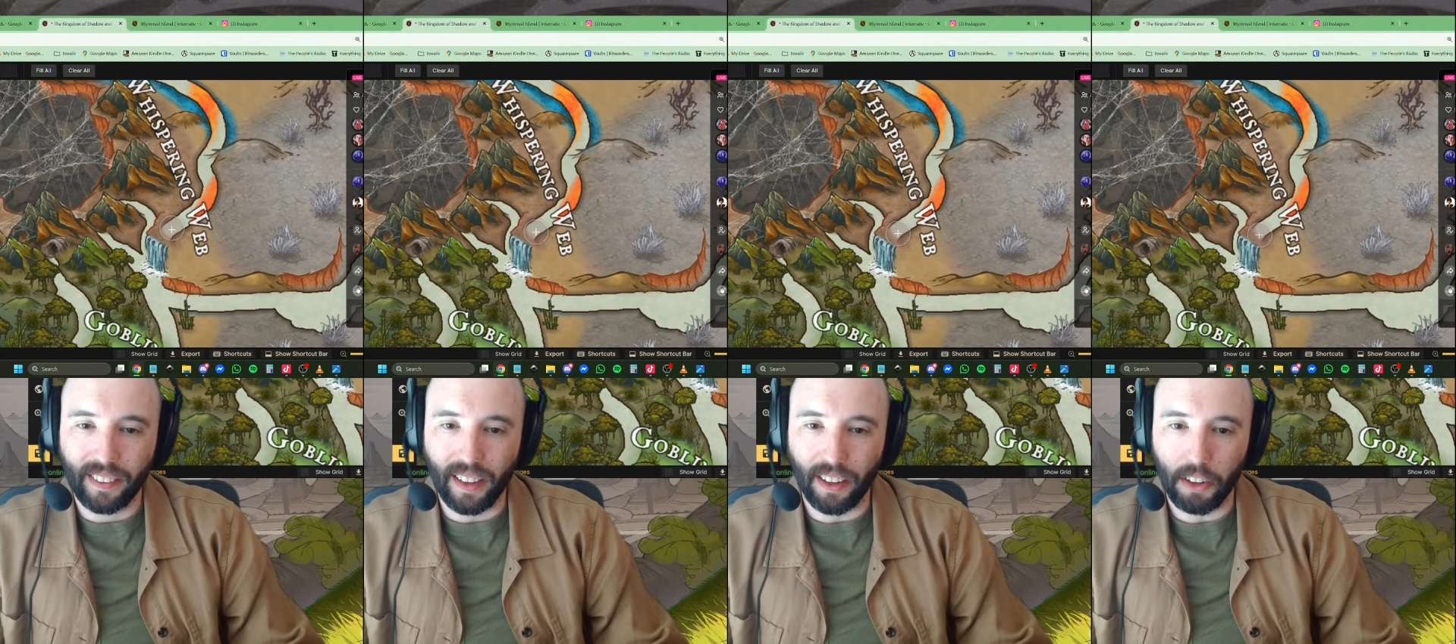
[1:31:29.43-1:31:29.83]

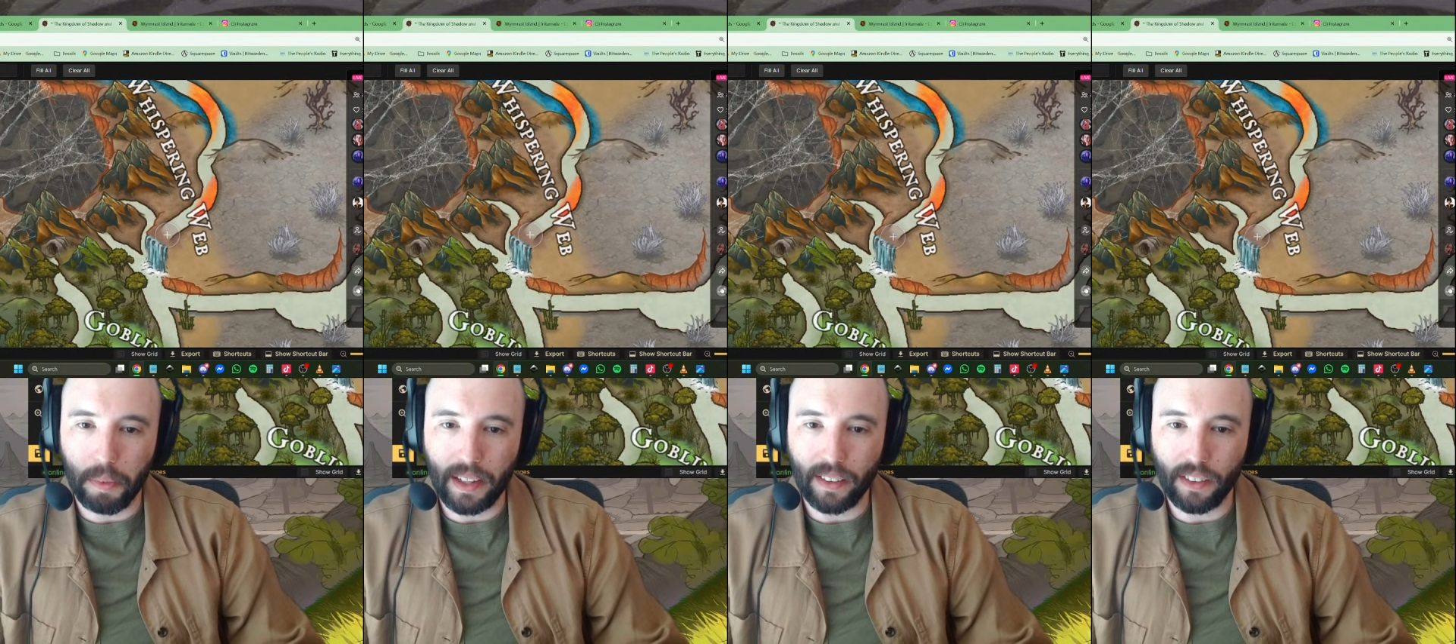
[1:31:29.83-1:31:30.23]

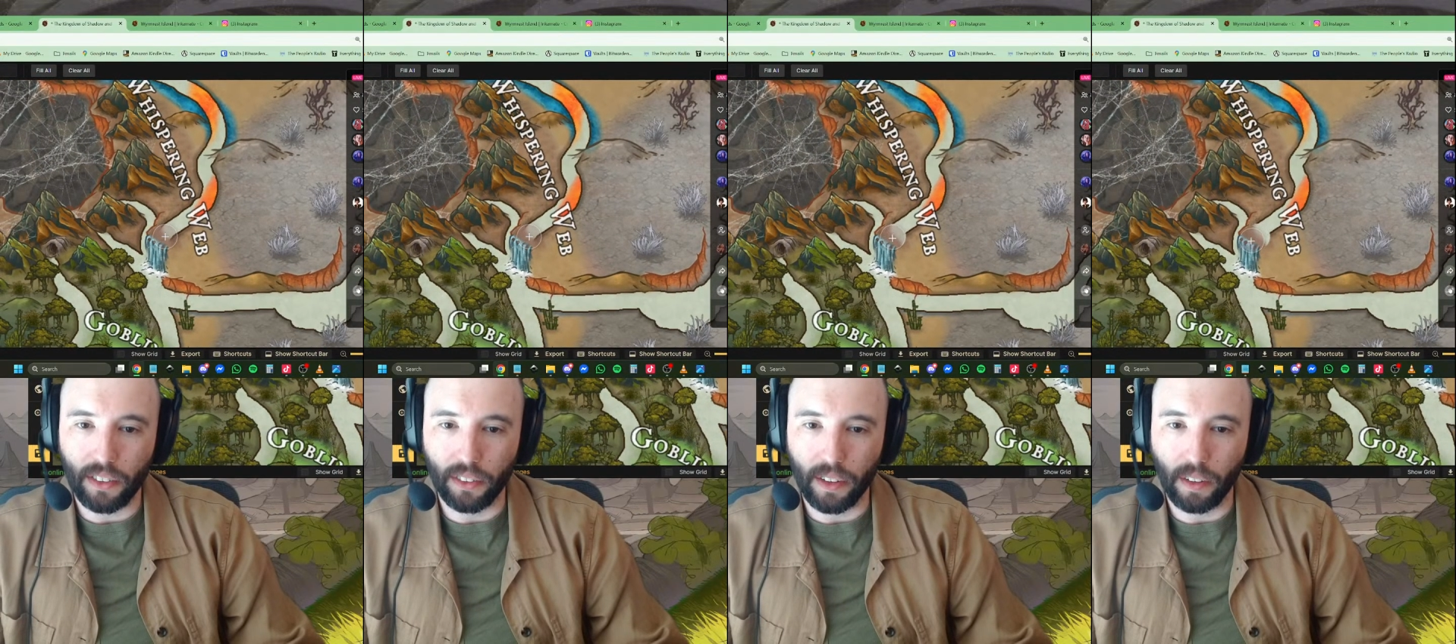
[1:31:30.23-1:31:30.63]
Let's make
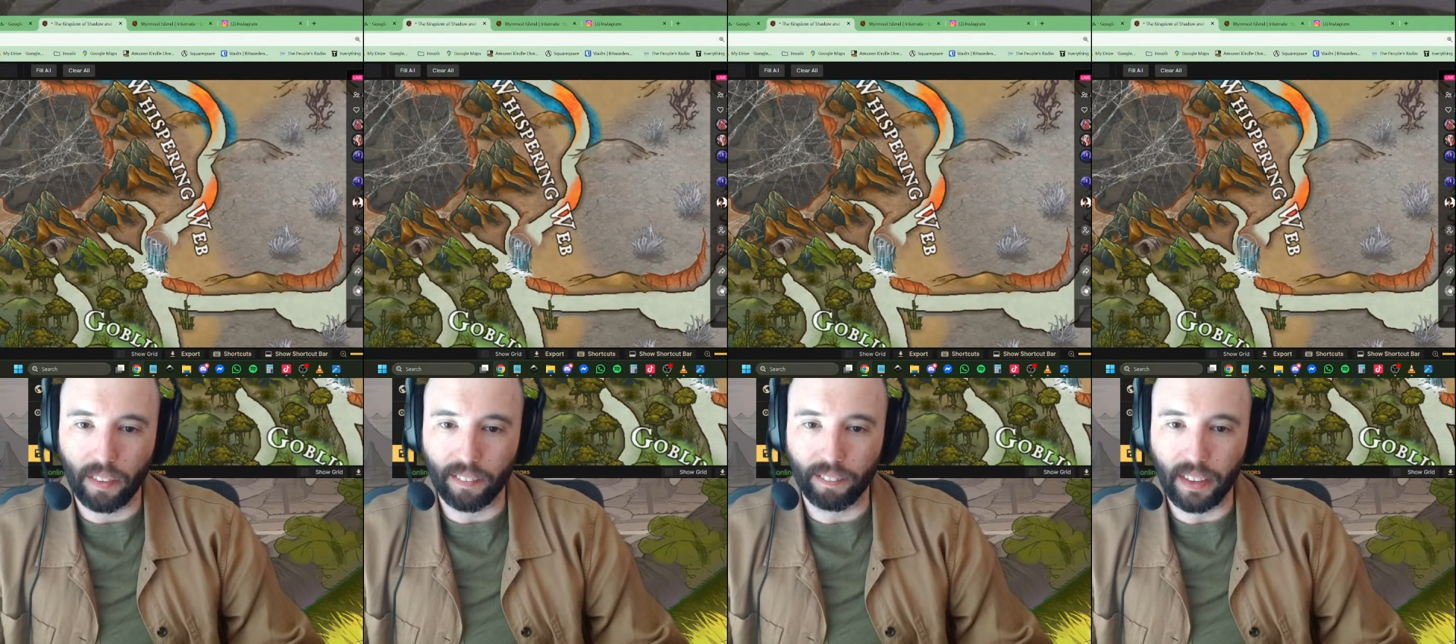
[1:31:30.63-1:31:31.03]
this a little
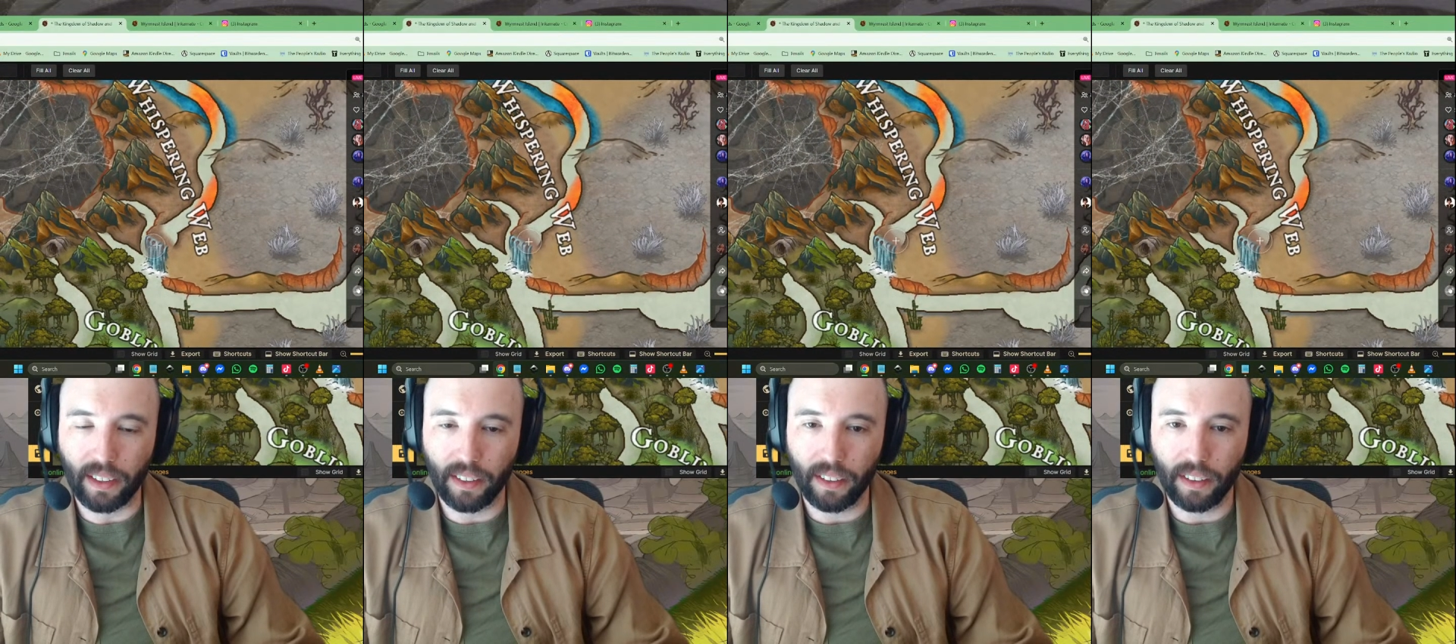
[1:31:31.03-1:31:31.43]
bit
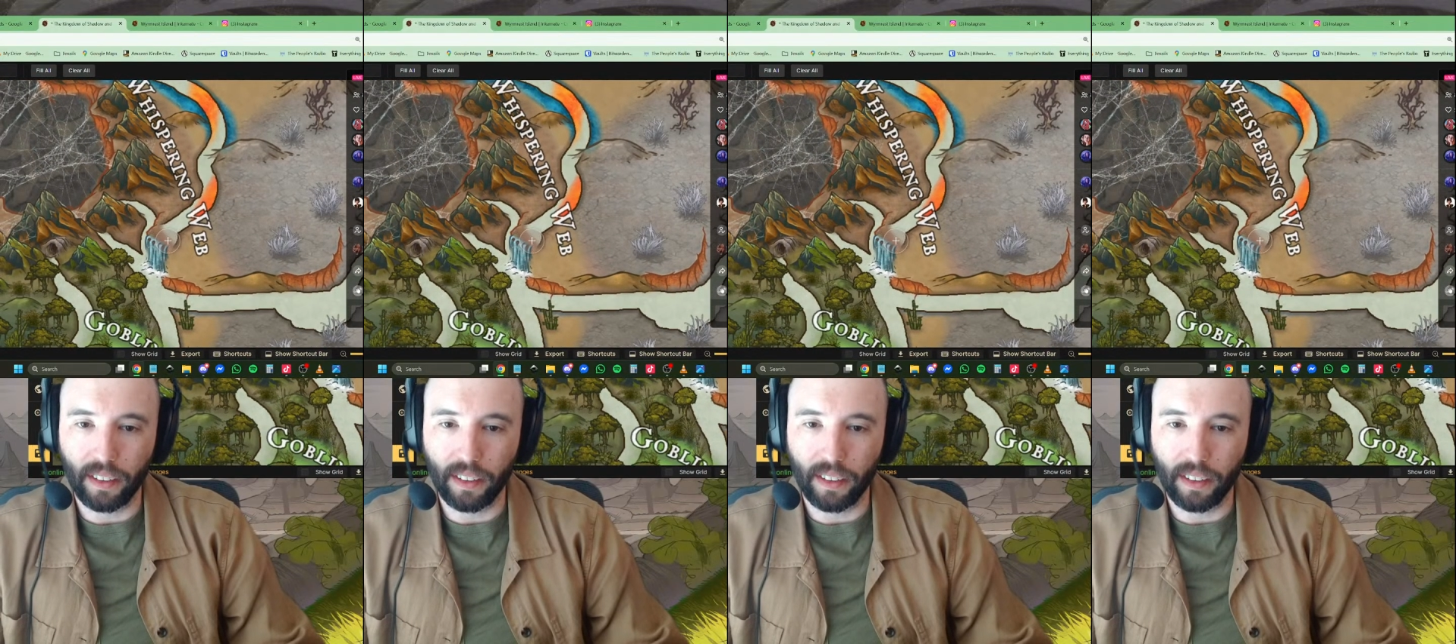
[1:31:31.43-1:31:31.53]
bigger.